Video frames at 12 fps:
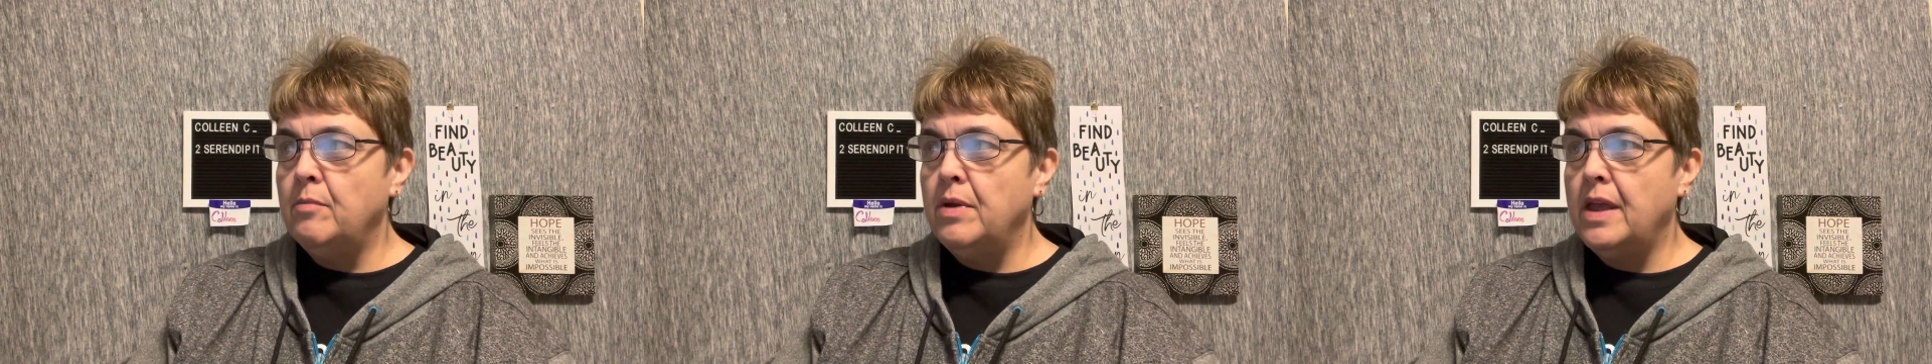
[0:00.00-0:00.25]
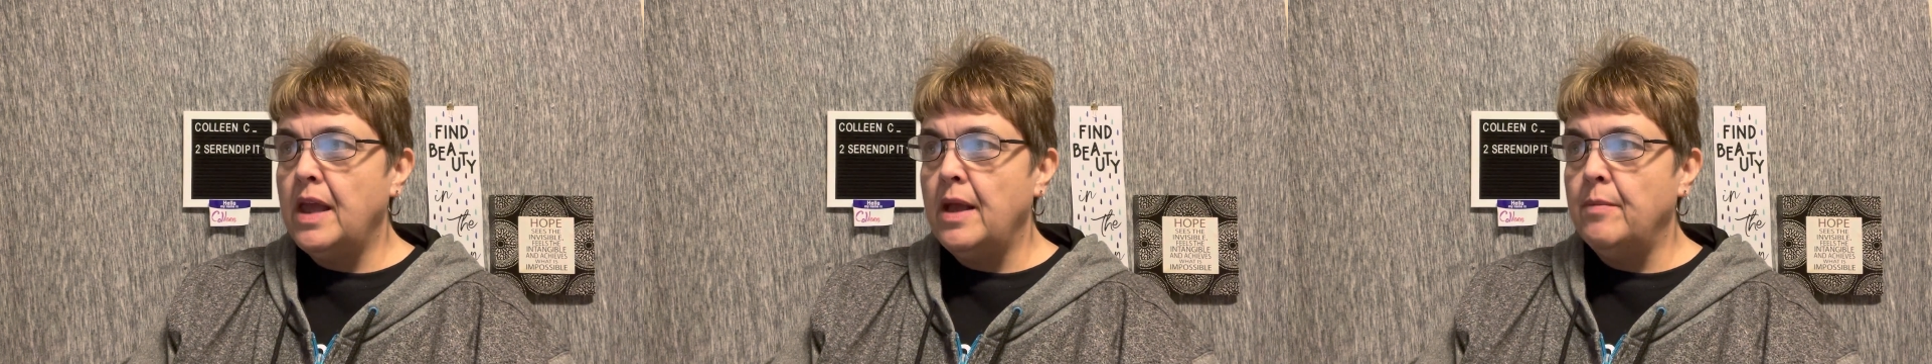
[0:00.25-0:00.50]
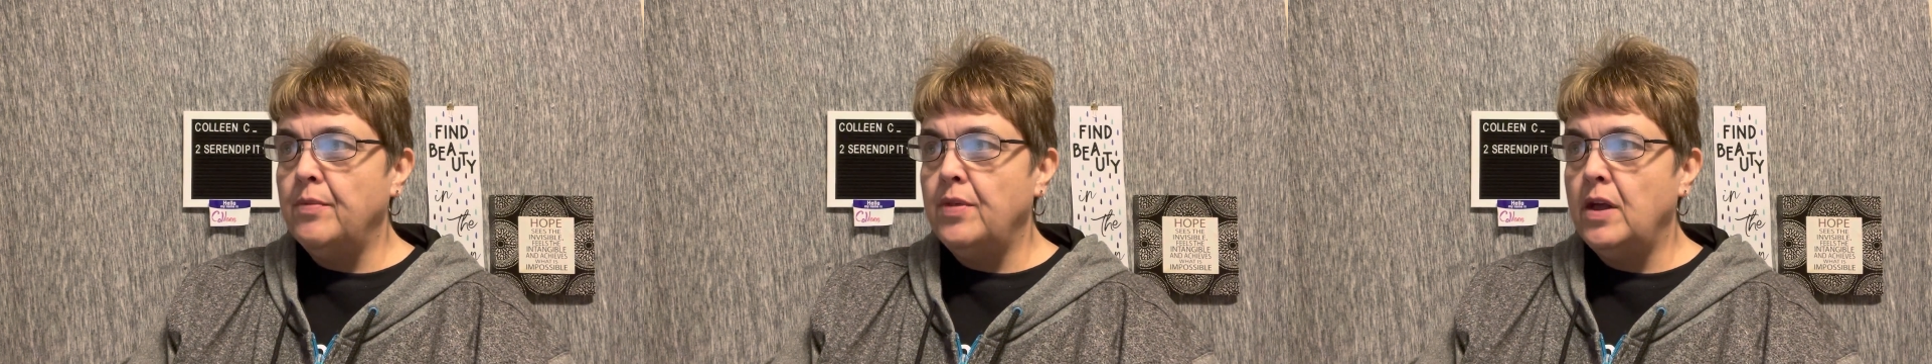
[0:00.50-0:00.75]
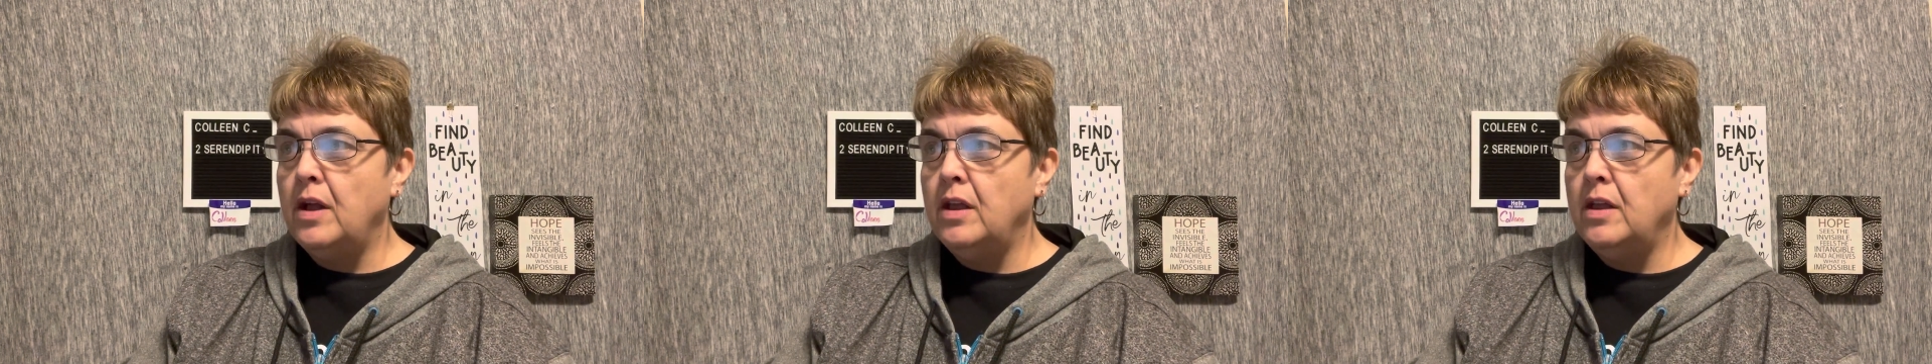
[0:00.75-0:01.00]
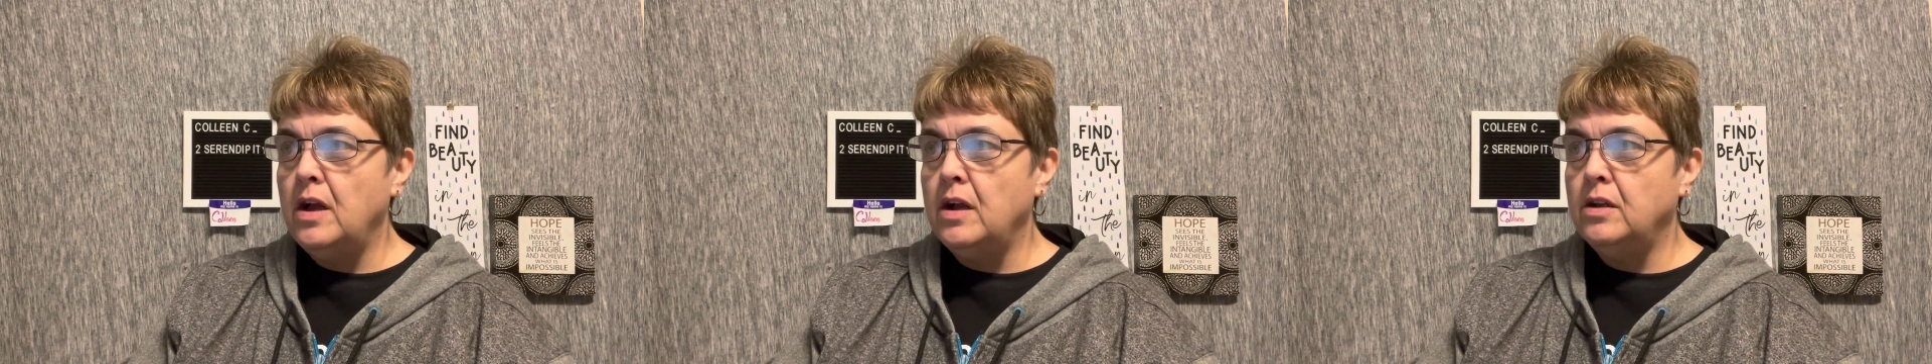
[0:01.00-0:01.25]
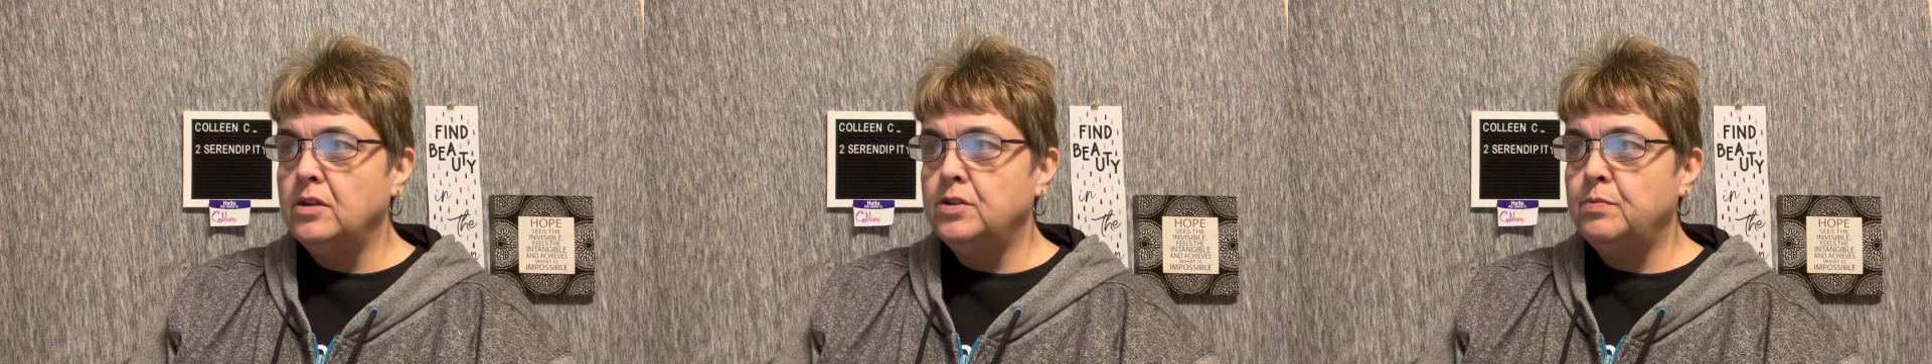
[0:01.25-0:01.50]
became the
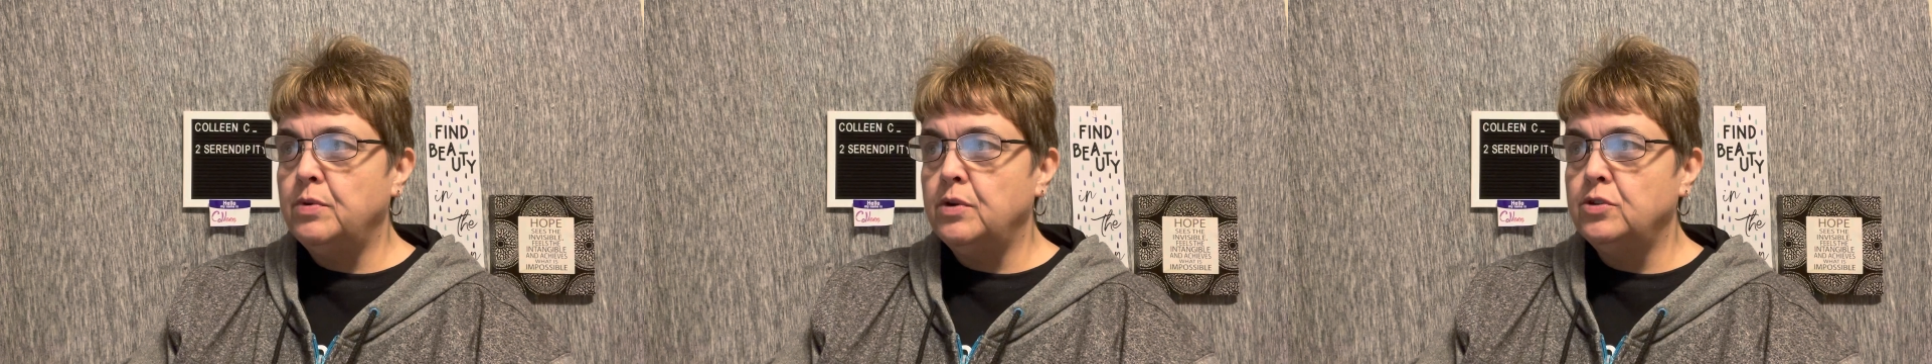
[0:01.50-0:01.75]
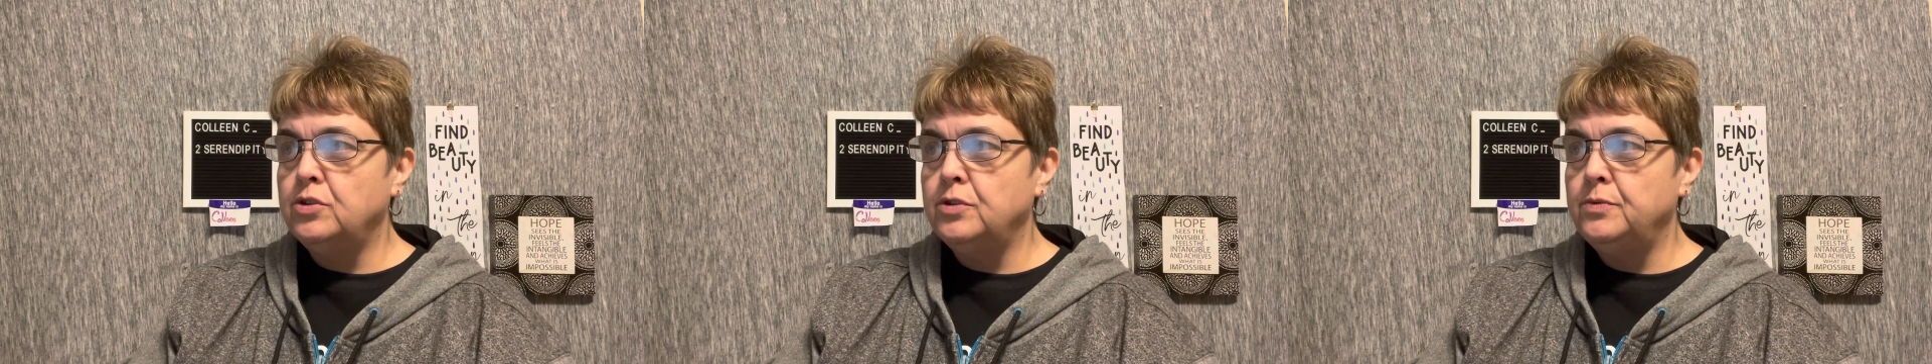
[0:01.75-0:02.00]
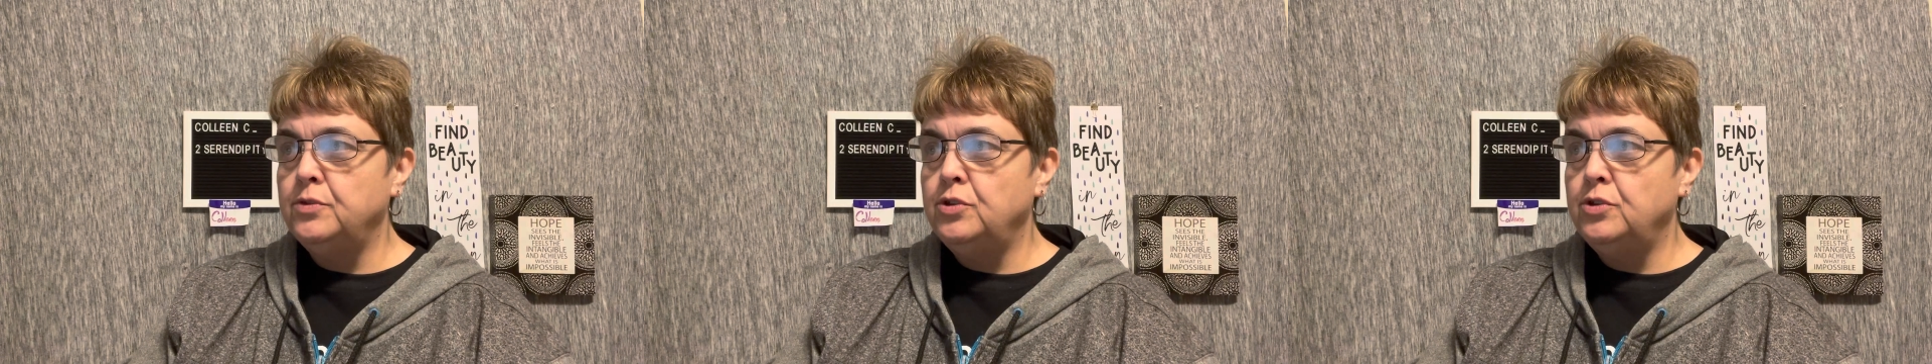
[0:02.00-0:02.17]
youngest person